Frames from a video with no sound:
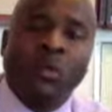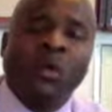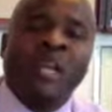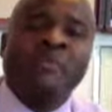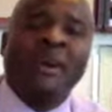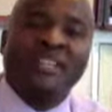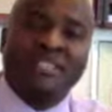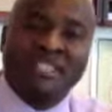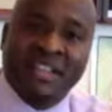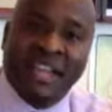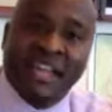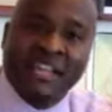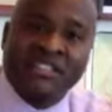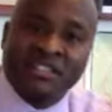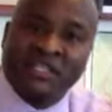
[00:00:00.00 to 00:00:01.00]
What am I
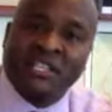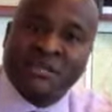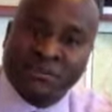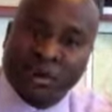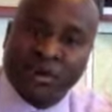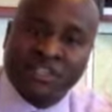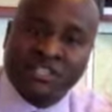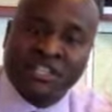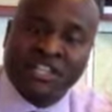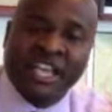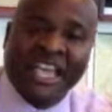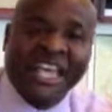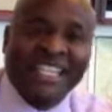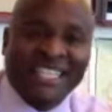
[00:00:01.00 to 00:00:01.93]
saying to this person